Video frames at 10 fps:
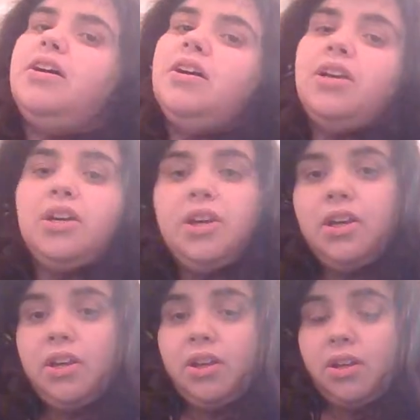
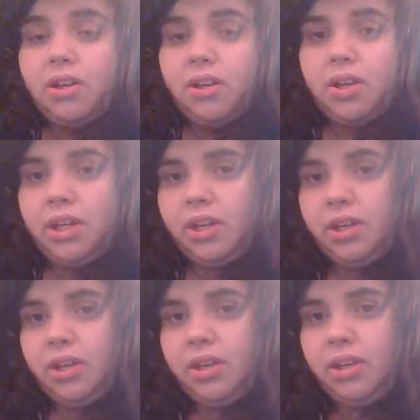
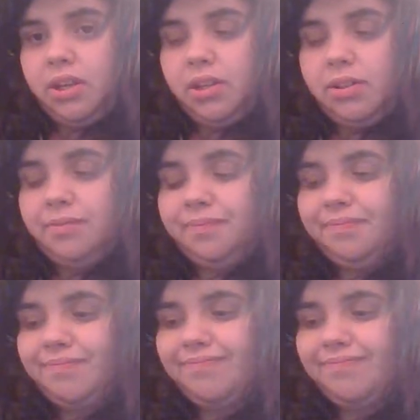Nobody speaks.